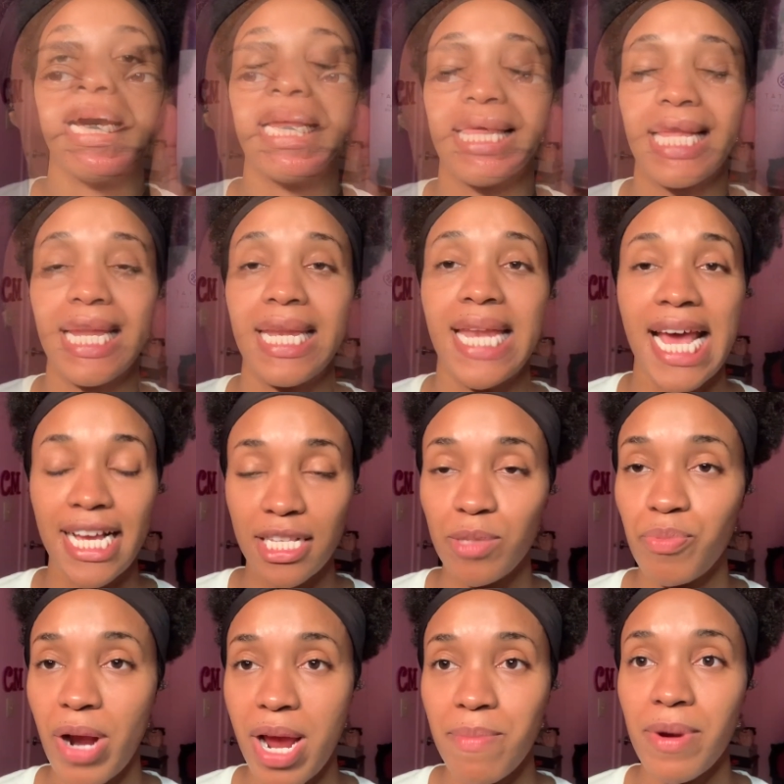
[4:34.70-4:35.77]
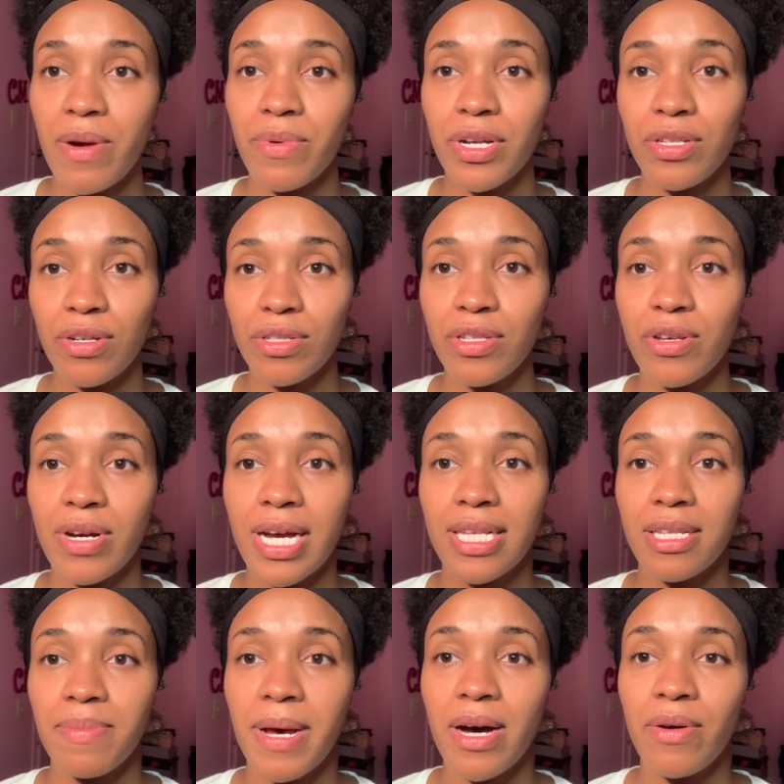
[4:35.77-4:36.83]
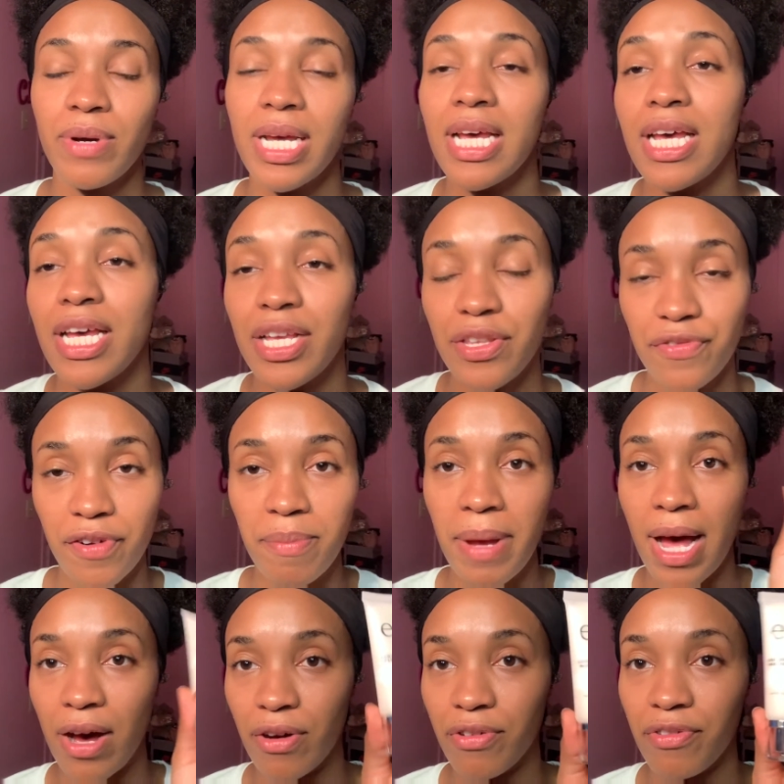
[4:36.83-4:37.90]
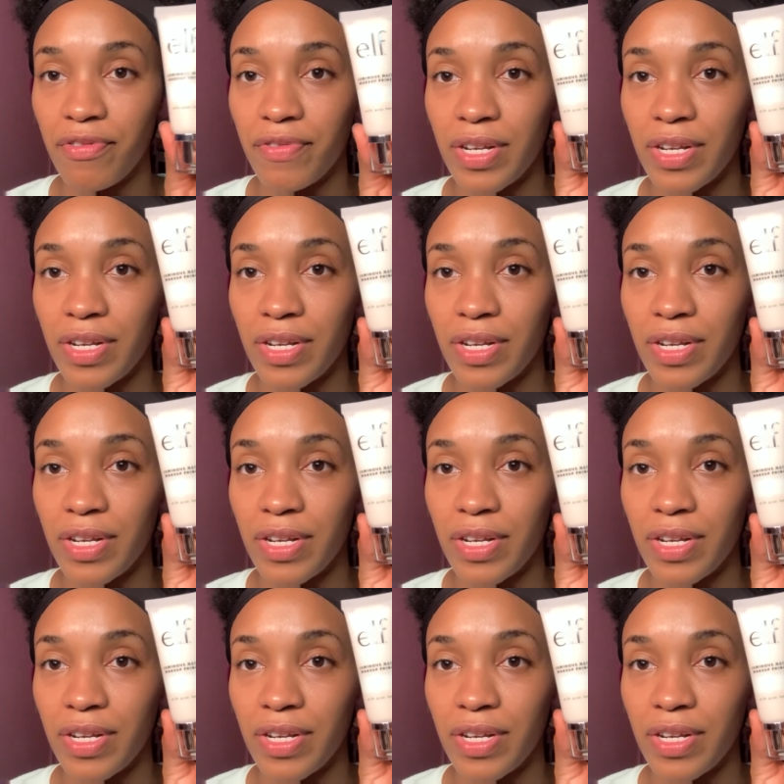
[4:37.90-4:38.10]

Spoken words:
The next primer I want to talk to you guys about is from e.l.f.